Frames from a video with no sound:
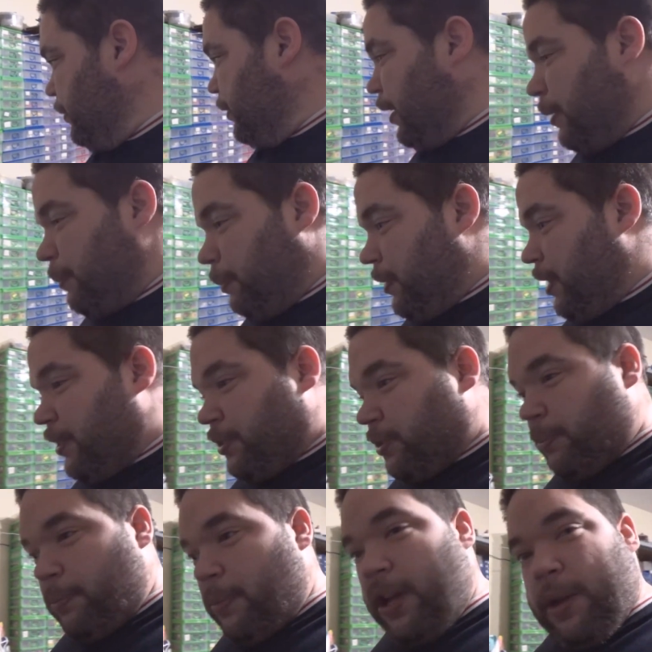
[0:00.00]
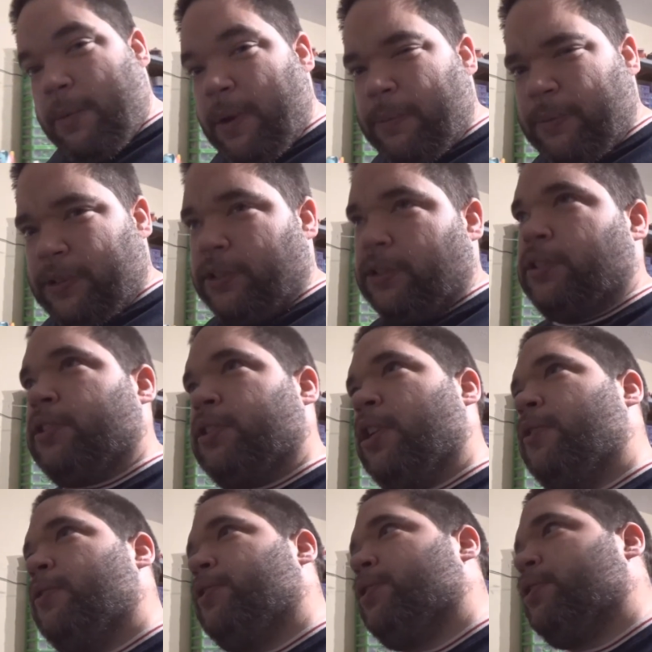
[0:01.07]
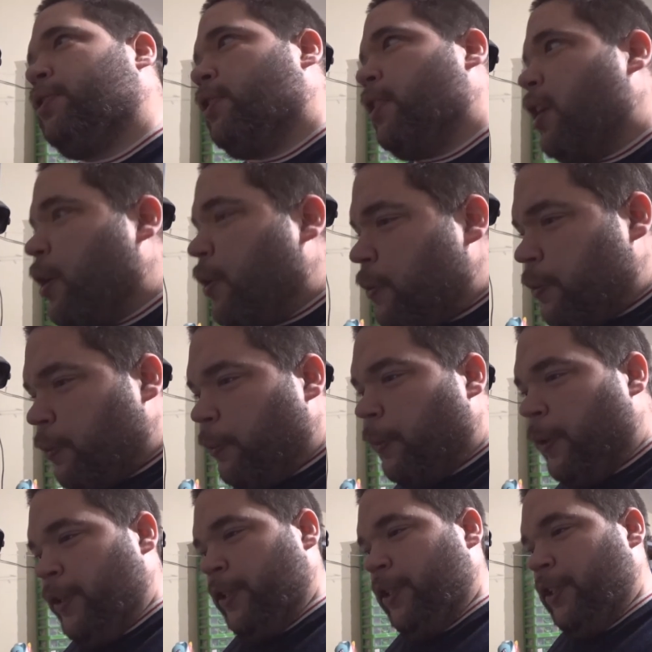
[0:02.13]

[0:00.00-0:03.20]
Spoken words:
And plus, my one was just so slow.